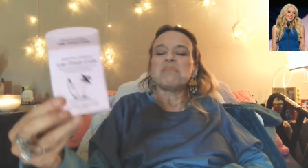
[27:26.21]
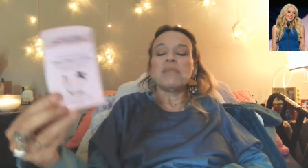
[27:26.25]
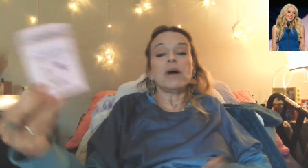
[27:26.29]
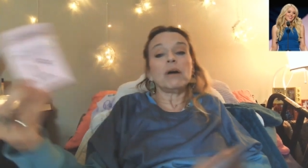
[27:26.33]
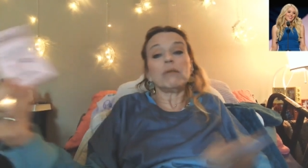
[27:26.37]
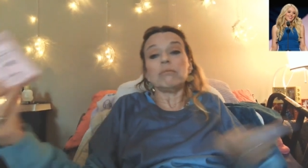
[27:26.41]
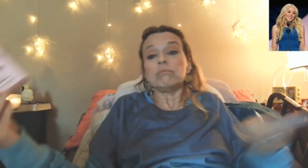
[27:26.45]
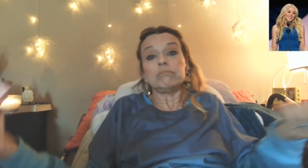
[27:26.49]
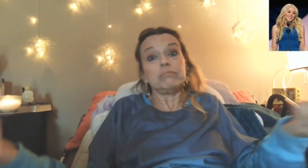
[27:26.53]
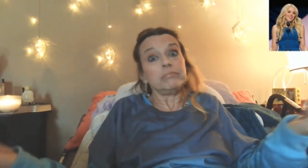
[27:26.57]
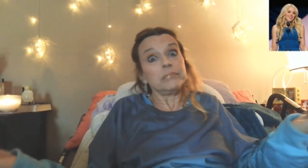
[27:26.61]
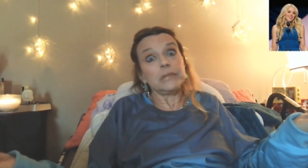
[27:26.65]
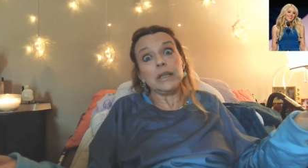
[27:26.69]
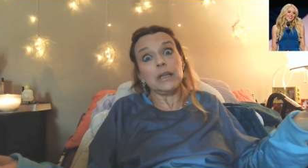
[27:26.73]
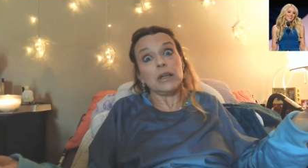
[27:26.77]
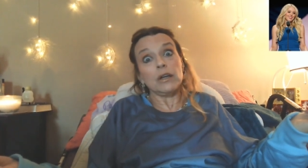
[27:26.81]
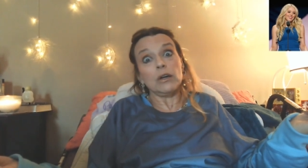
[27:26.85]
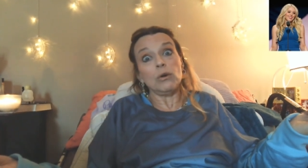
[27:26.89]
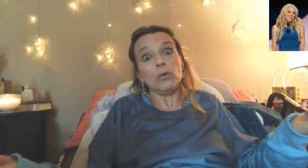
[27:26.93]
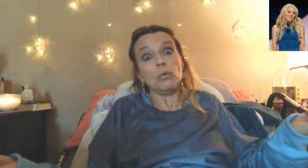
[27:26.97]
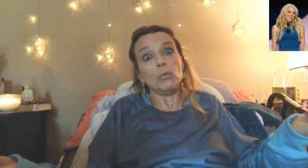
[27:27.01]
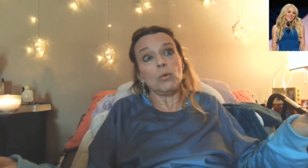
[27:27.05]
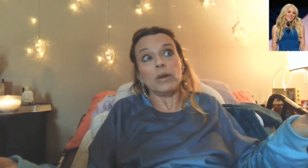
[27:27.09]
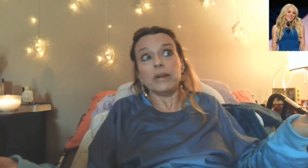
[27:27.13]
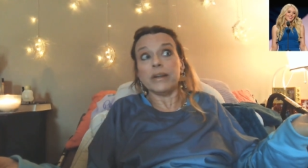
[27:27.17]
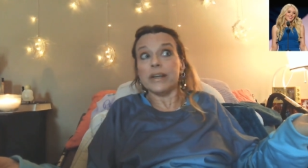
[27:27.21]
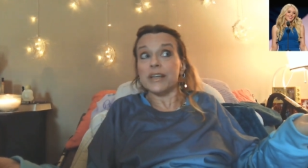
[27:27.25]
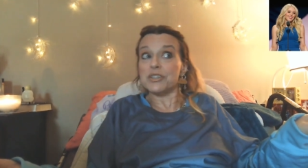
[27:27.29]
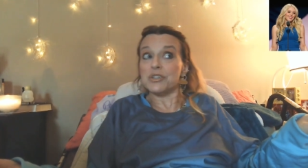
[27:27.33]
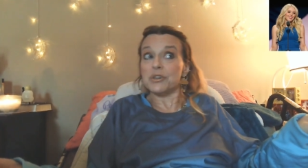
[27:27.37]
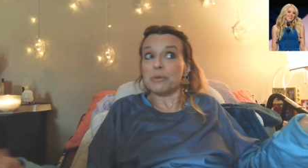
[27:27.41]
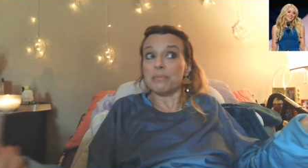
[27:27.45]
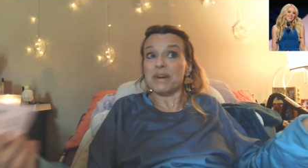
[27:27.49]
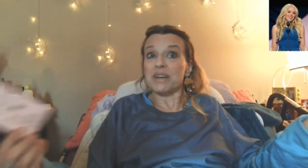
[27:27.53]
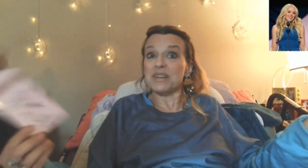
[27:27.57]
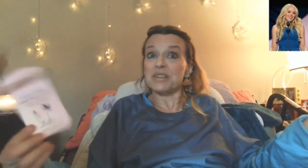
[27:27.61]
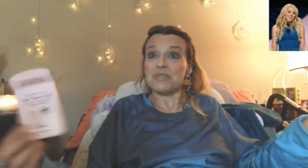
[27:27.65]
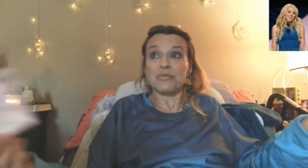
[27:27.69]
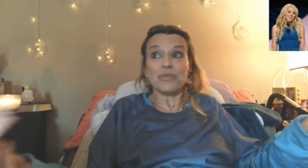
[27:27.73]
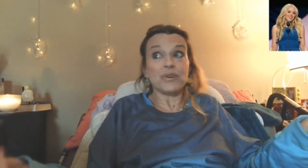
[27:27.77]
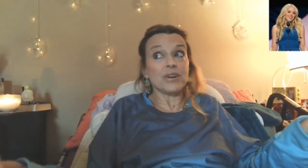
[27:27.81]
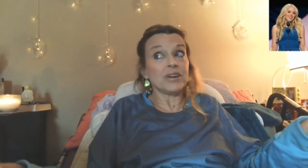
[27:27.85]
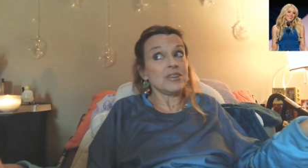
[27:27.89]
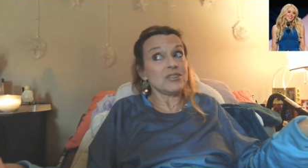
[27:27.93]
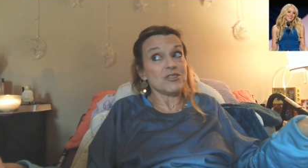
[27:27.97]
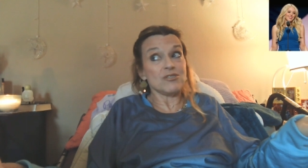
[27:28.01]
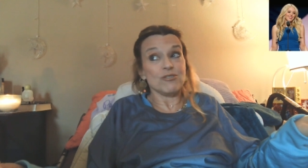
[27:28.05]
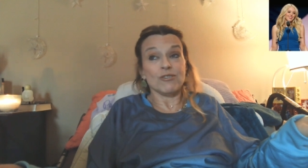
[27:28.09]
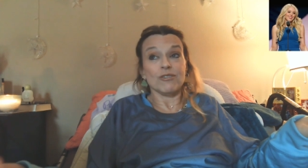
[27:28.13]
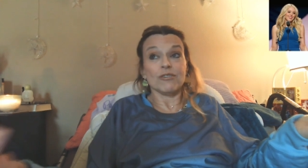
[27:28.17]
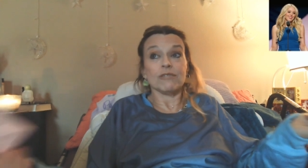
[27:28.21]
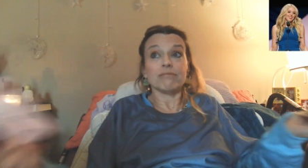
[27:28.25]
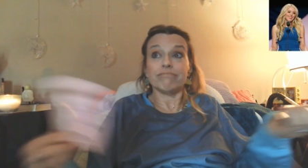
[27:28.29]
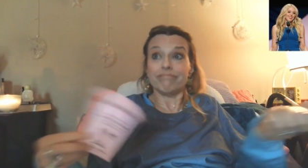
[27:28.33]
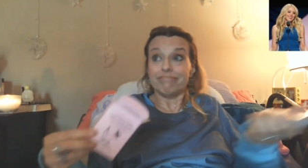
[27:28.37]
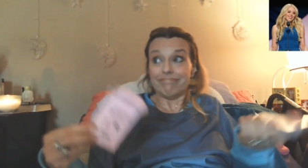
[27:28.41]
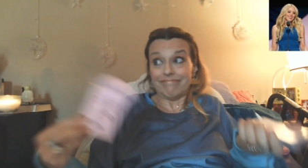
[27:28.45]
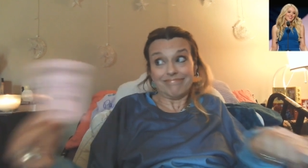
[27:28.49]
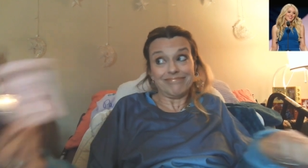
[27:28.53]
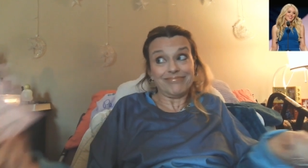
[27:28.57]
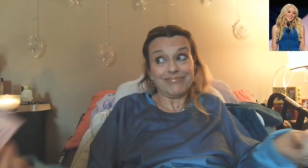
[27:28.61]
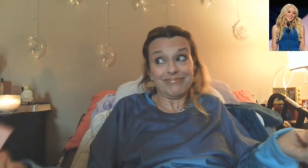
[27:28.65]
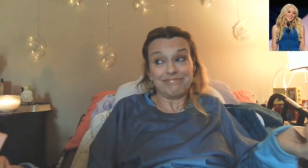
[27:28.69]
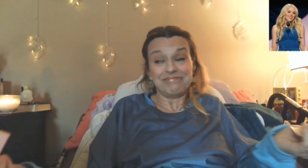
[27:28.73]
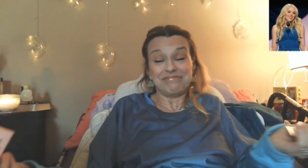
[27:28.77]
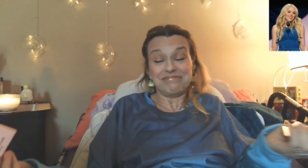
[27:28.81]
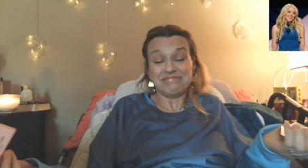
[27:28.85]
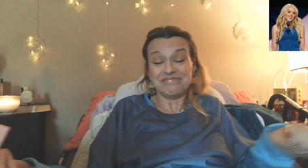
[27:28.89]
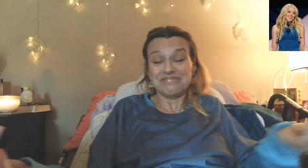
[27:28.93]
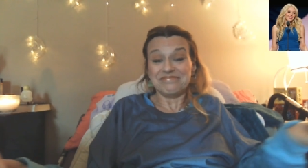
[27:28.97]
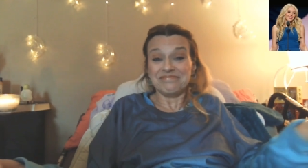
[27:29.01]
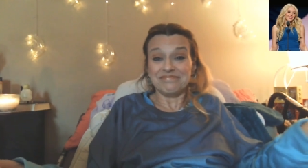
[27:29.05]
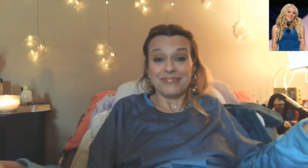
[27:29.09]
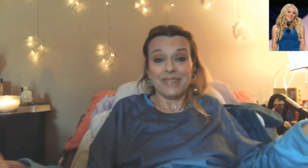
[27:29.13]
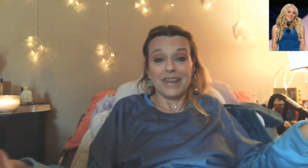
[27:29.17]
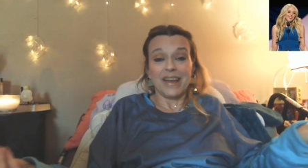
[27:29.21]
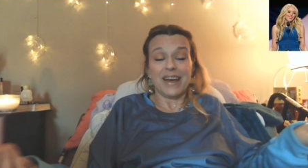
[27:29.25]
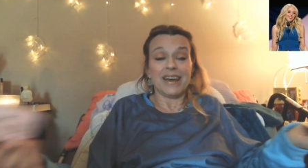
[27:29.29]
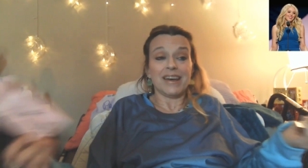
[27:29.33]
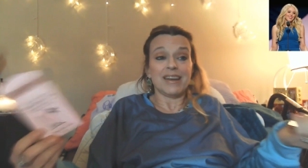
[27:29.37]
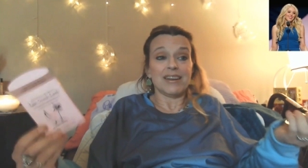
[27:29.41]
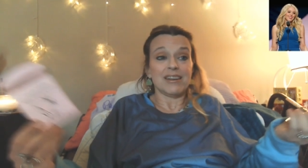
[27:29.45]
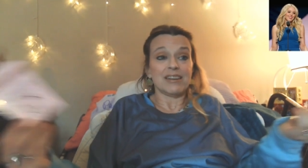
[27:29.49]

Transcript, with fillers: you know, unless your best friend is your, and